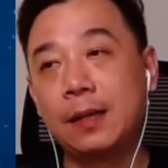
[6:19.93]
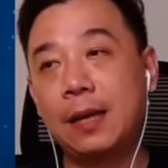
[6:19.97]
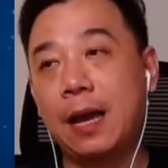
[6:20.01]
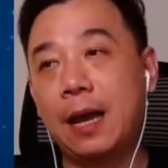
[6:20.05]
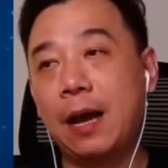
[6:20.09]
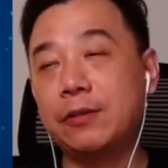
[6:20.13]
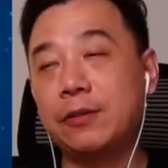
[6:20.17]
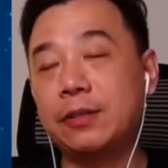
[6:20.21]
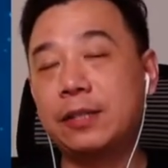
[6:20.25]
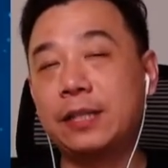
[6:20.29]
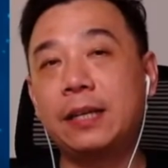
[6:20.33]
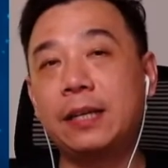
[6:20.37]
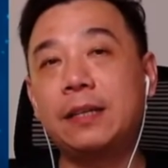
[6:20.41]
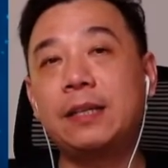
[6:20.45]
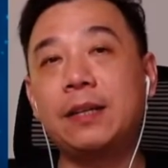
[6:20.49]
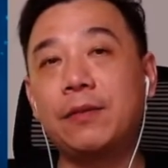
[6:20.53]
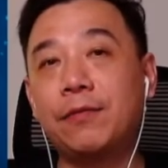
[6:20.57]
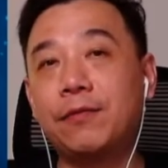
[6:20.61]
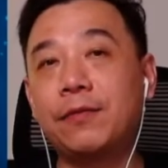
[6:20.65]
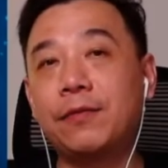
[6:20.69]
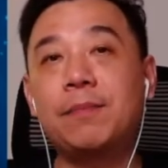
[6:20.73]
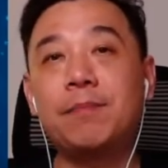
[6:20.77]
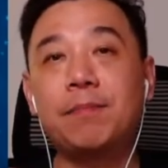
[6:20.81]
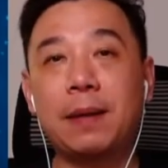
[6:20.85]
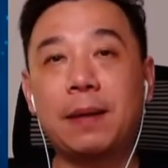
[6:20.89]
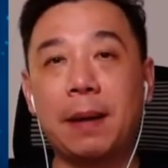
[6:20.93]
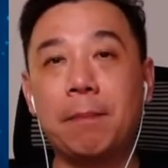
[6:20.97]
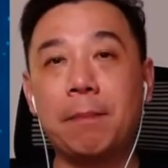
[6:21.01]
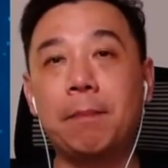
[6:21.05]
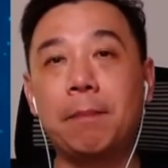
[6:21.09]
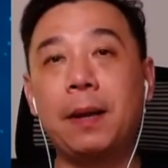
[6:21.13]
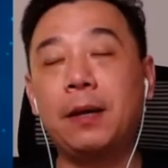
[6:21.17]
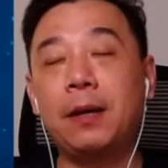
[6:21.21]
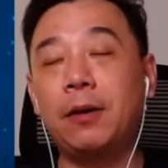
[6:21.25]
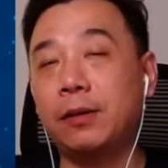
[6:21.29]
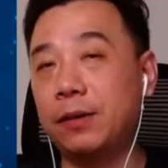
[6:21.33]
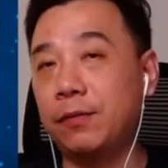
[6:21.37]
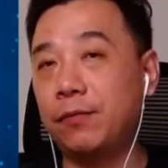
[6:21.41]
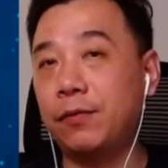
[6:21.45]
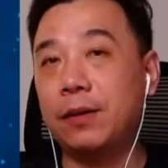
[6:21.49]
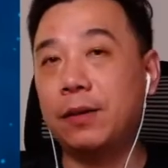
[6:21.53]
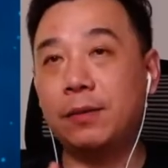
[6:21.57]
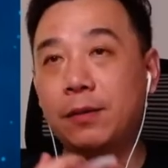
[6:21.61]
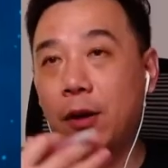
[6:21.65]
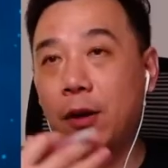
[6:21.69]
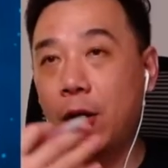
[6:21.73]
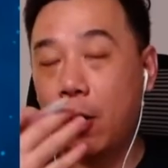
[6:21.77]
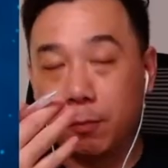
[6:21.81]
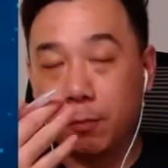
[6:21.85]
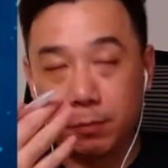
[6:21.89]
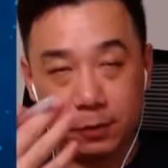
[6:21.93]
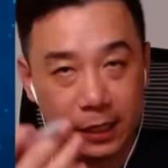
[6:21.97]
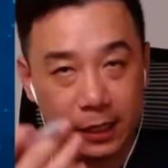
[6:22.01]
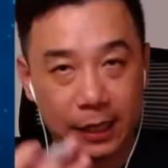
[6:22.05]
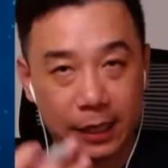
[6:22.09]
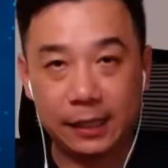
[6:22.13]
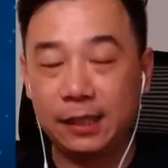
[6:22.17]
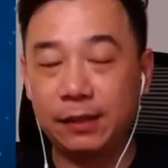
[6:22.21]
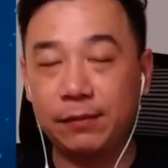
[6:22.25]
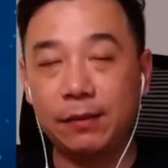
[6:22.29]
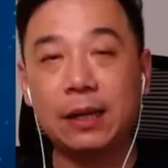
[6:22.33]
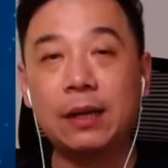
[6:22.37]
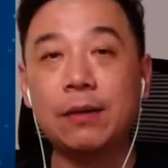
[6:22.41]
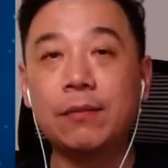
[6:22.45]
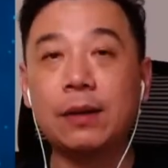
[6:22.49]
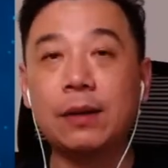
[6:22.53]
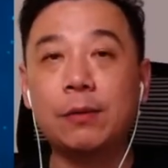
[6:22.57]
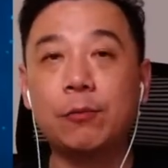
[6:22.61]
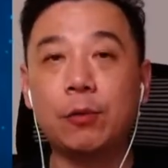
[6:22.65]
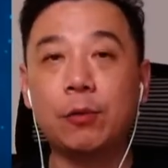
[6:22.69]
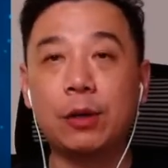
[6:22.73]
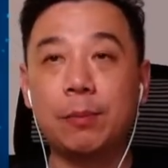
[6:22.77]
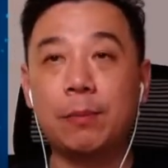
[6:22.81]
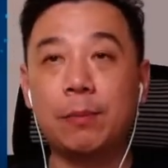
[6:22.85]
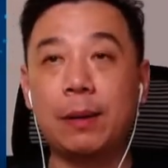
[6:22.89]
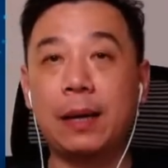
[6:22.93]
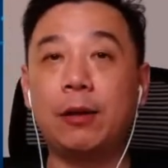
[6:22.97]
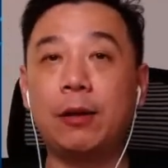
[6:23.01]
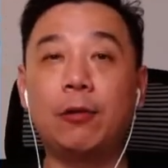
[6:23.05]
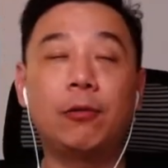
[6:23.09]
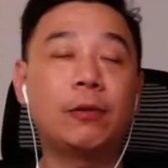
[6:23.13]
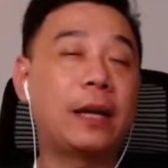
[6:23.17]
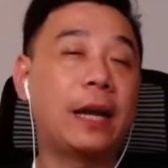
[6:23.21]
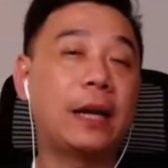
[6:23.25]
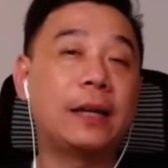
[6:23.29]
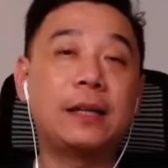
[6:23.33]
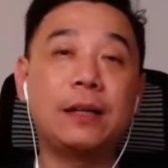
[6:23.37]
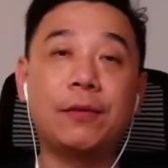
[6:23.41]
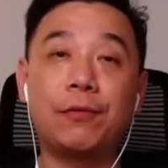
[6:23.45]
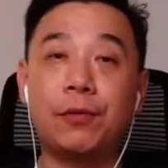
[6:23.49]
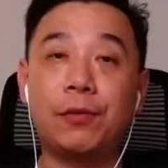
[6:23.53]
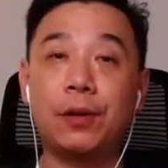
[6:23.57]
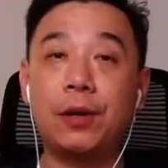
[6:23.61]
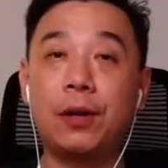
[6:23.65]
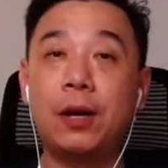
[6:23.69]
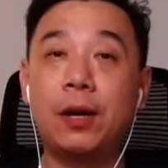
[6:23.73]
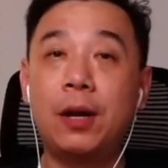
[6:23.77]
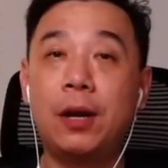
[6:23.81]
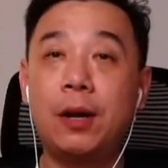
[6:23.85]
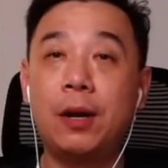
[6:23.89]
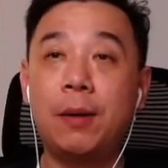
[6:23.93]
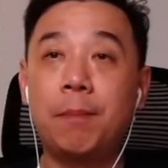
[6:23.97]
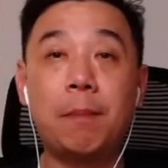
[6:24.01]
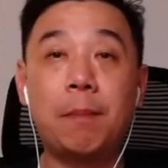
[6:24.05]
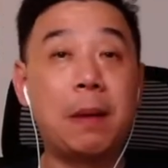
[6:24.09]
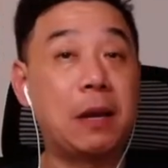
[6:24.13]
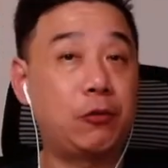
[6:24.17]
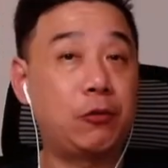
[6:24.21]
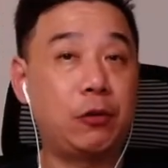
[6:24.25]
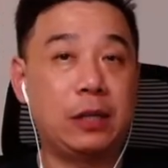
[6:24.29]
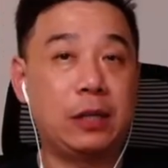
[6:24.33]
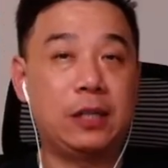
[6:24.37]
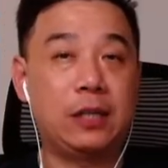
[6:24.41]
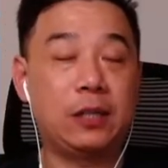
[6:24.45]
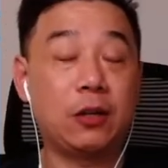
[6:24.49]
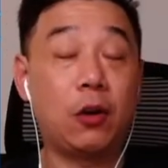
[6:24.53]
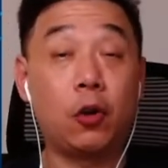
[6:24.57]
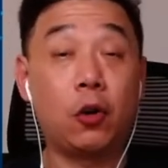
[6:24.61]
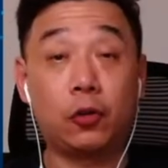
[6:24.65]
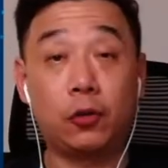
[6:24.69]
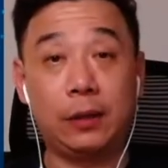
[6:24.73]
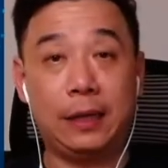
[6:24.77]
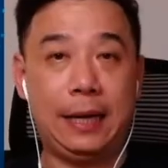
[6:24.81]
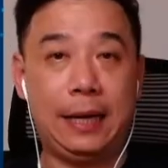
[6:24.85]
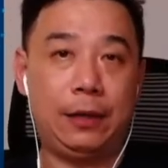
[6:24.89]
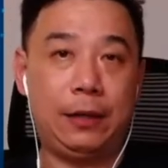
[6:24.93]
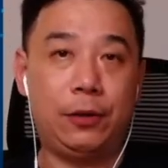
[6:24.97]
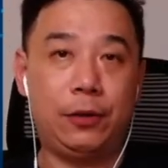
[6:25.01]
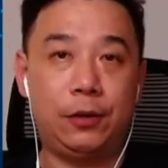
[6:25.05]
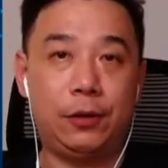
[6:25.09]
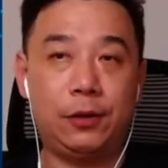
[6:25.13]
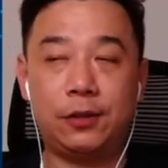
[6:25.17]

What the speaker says: I would say different campaign or different objective, even we may look at different metrics altogether.